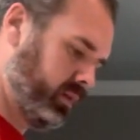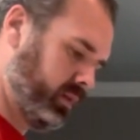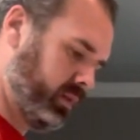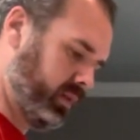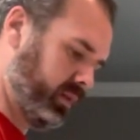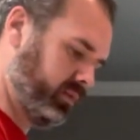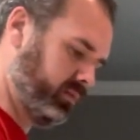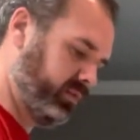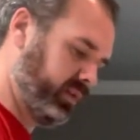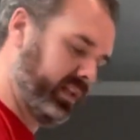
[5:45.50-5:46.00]

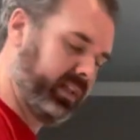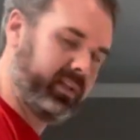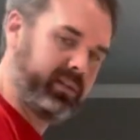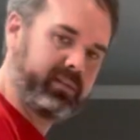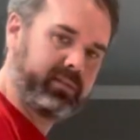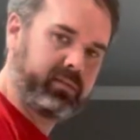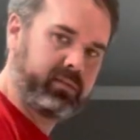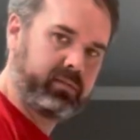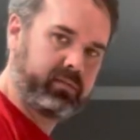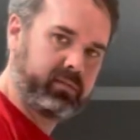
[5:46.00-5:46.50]
And
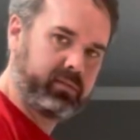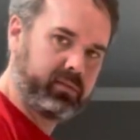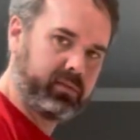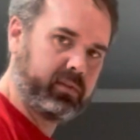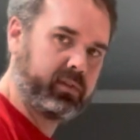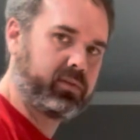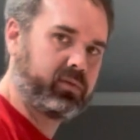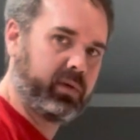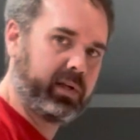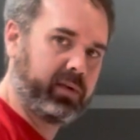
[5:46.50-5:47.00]
fellas, do
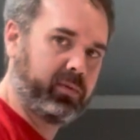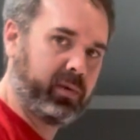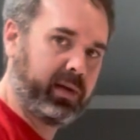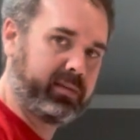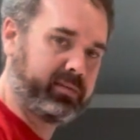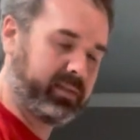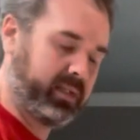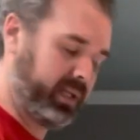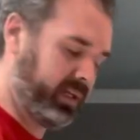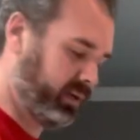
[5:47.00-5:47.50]
this while your
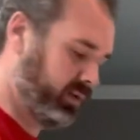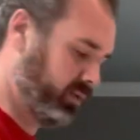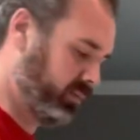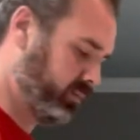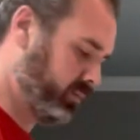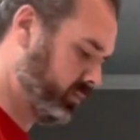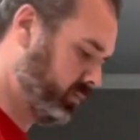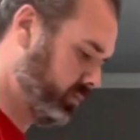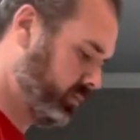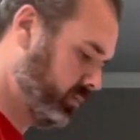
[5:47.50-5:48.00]
wife's not
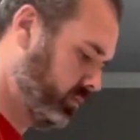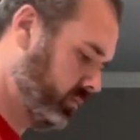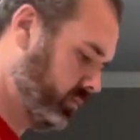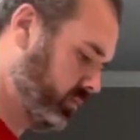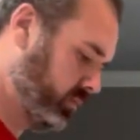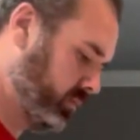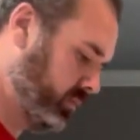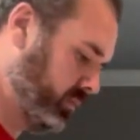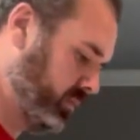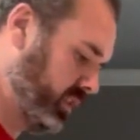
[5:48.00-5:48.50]
home,
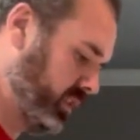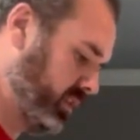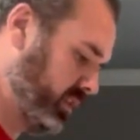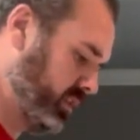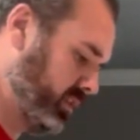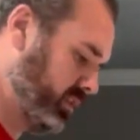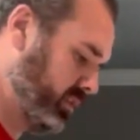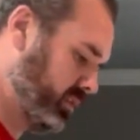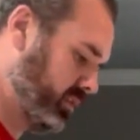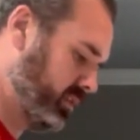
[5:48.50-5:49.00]

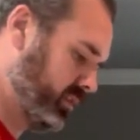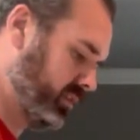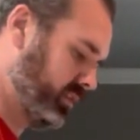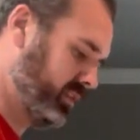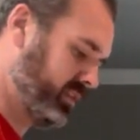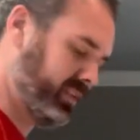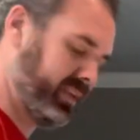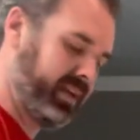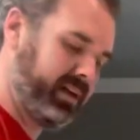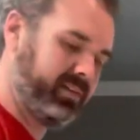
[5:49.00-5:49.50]
because
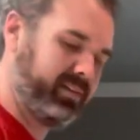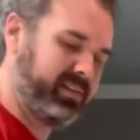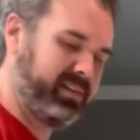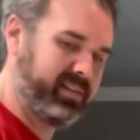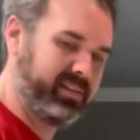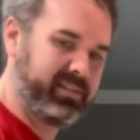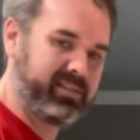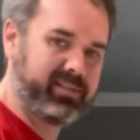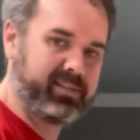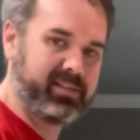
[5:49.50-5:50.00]
this
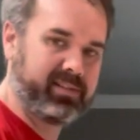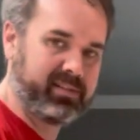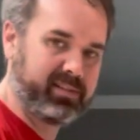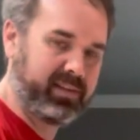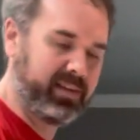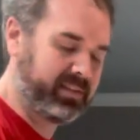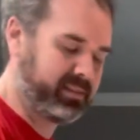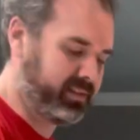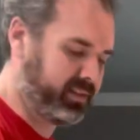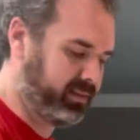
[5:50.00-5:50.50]
counter is
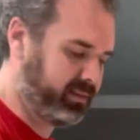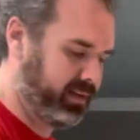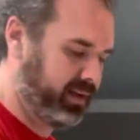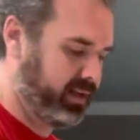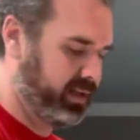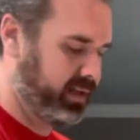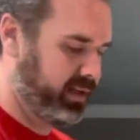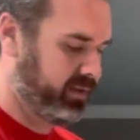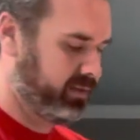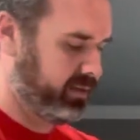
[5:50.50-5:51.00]
disgusting
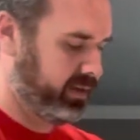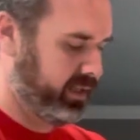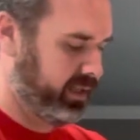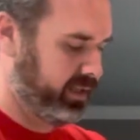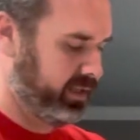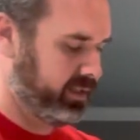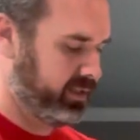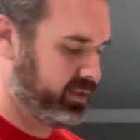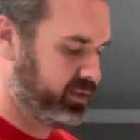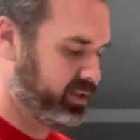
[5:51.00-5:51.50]
right now
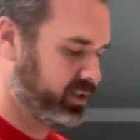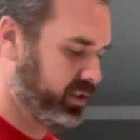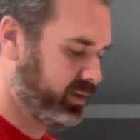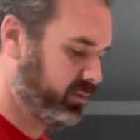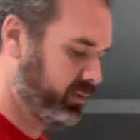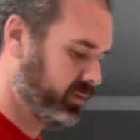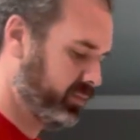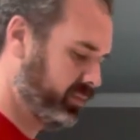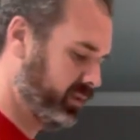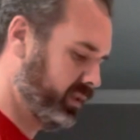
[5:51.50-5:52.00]
and she
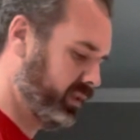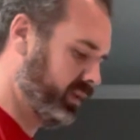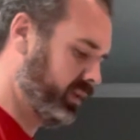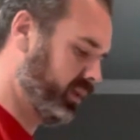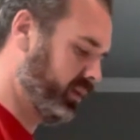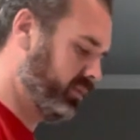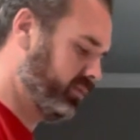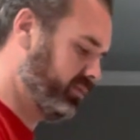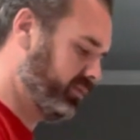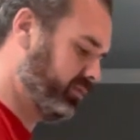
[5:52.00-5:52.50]
would be
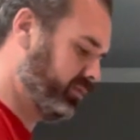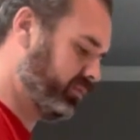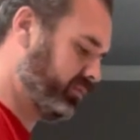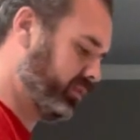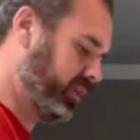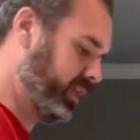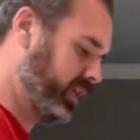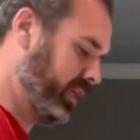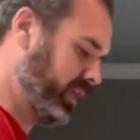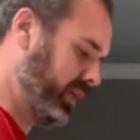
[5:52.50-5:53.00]

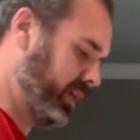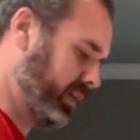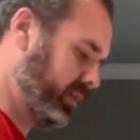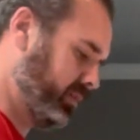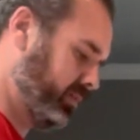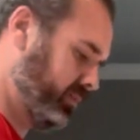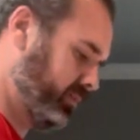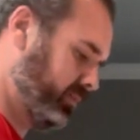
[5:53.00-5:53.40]
freaking out.